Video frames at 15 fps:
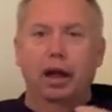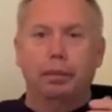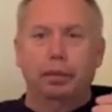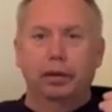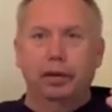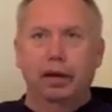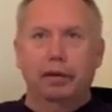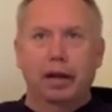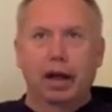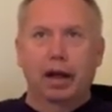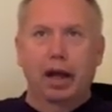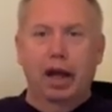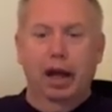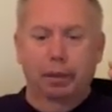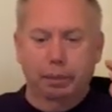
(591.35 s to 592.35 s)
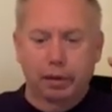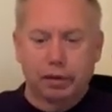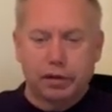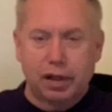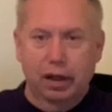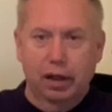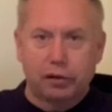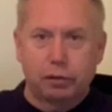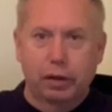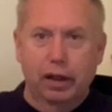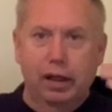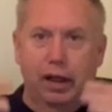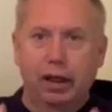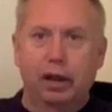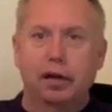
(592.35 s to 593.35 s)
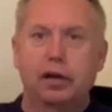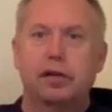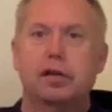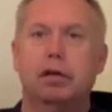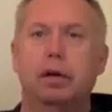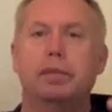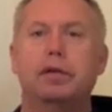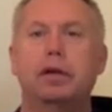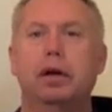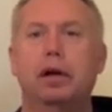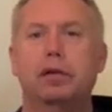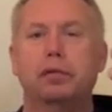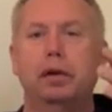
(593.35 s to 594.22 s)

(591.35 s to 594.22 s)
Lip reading: I believe that happens as we get into Scripture,